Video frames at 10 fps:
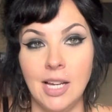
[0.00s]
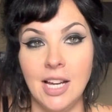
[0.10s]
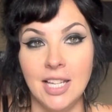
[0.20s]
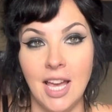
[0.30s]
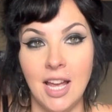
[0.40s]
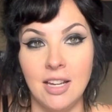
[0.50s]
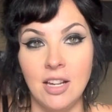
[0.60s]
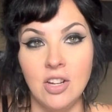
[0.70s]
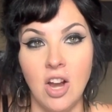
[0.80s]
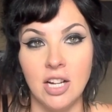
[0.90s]

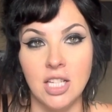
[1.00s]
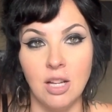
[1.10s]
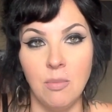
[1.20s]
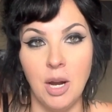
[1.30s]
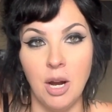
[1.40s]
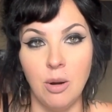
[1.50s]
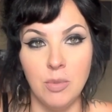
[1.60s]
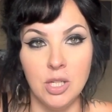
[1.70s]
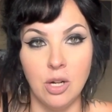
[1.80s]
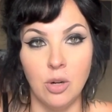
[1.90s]
Again, not to compare,
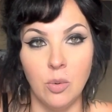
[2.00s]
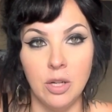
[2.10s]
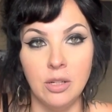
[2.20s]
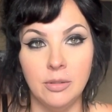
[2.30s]
but Darkwood.